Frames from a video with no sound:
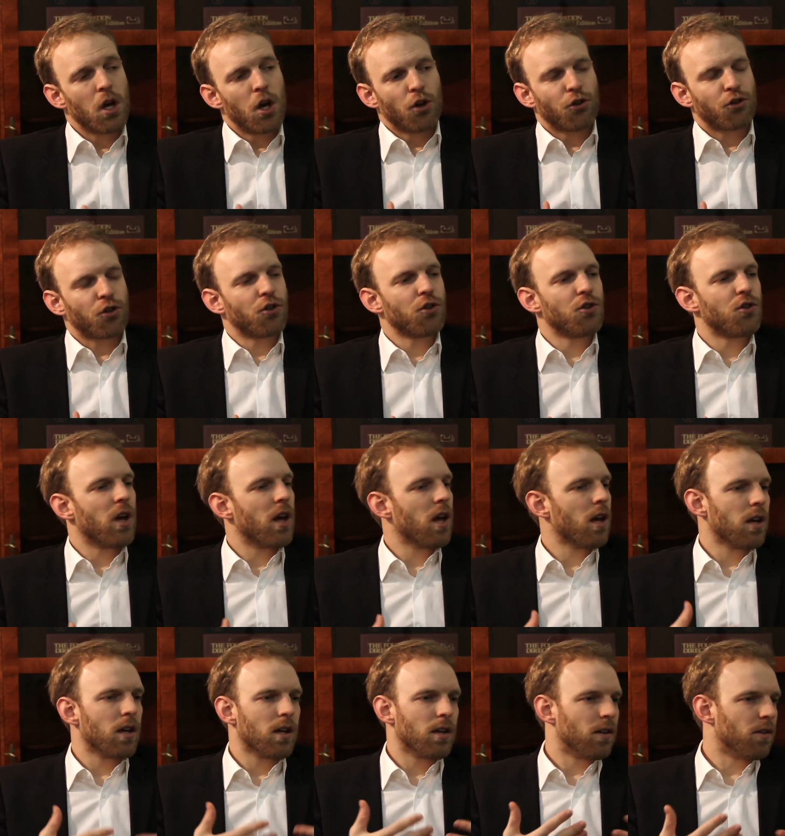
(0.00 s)
So
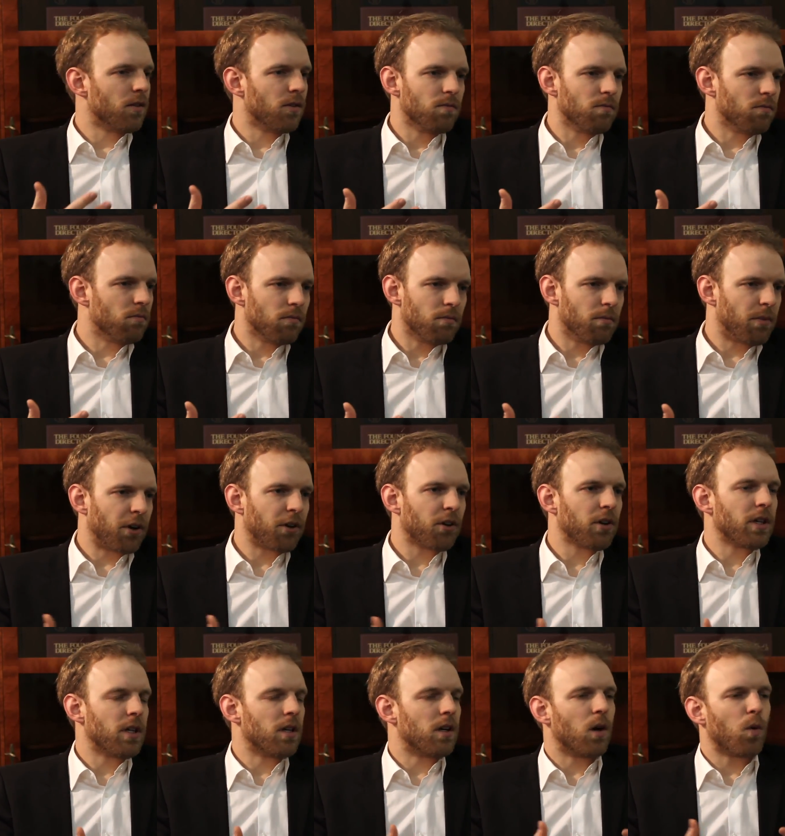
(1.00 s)
today,
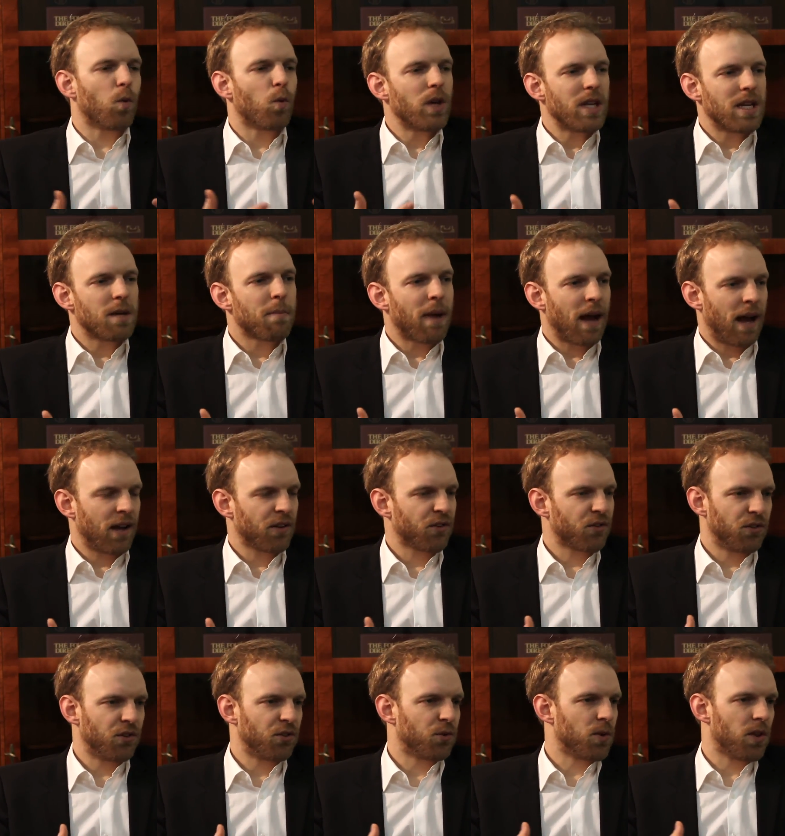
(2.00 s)
barely a week
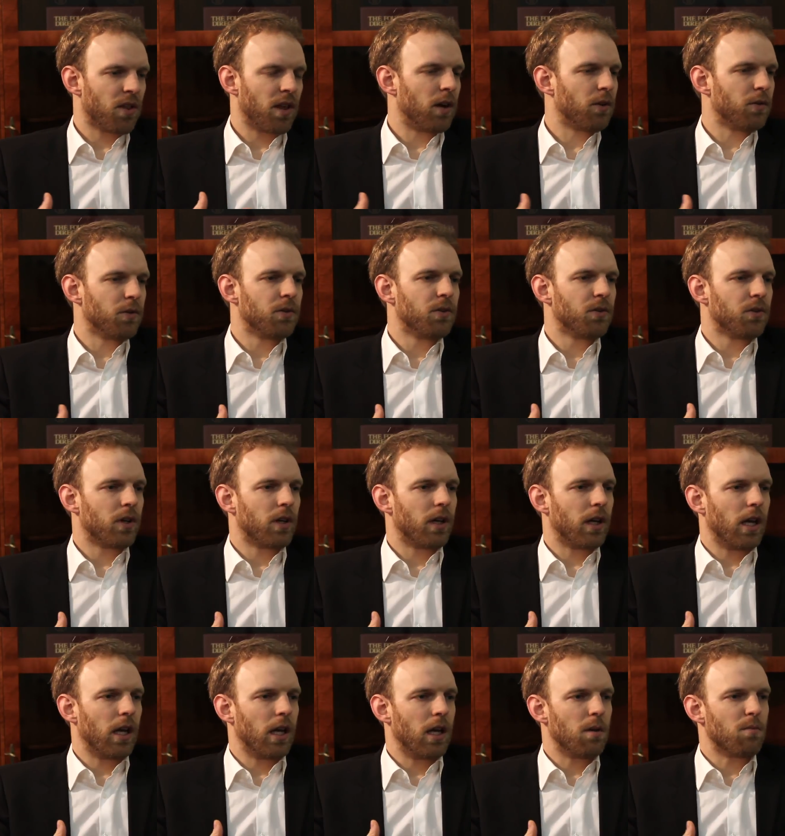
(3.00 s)
passes without
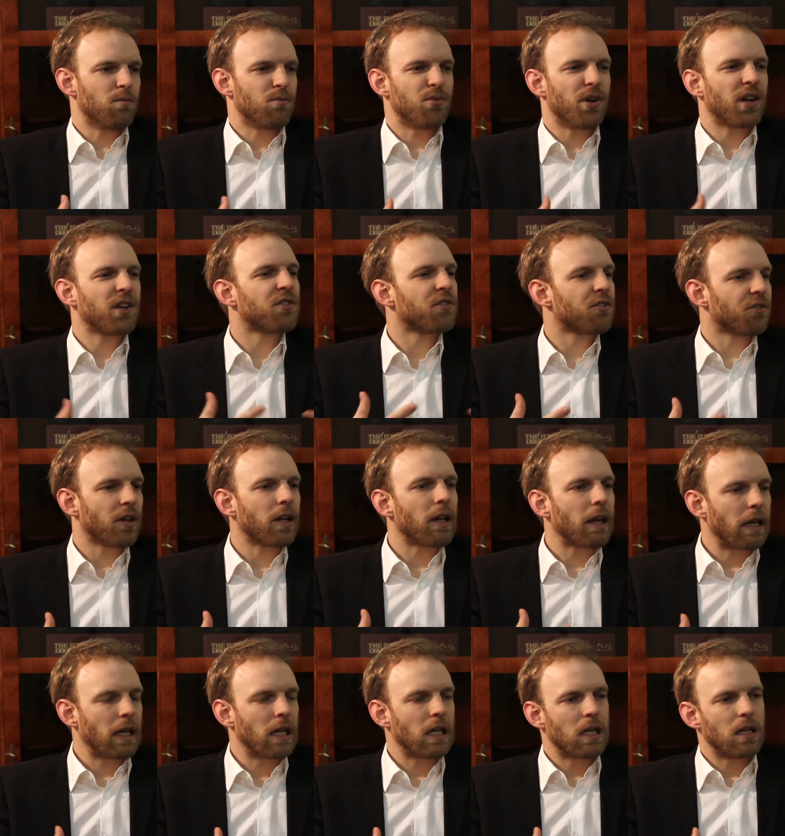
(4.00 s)
a
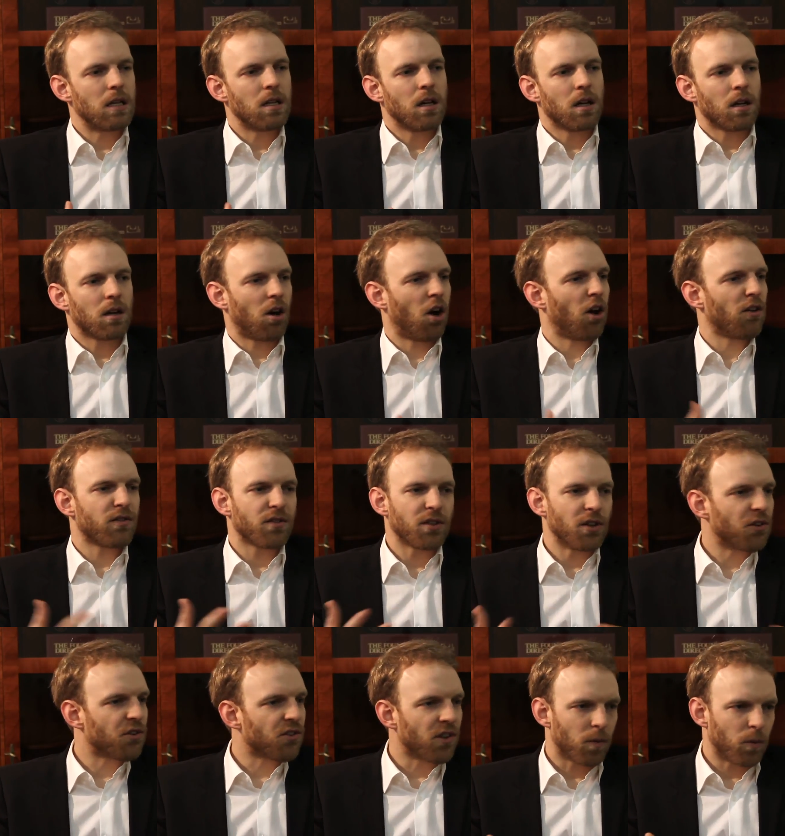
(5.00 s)
BRICS-related
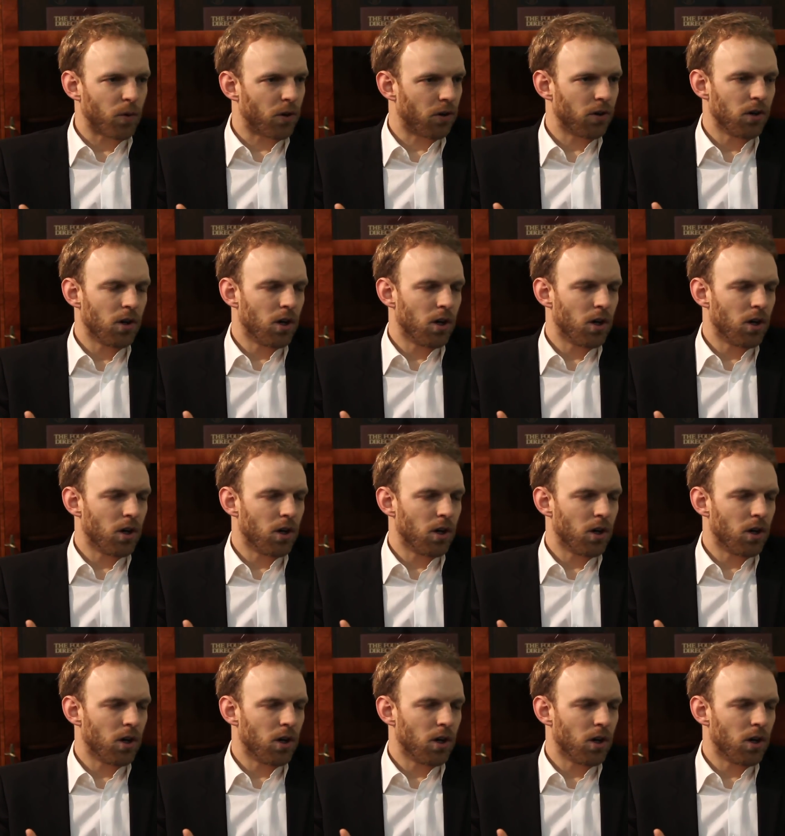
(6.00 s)
conference somewhere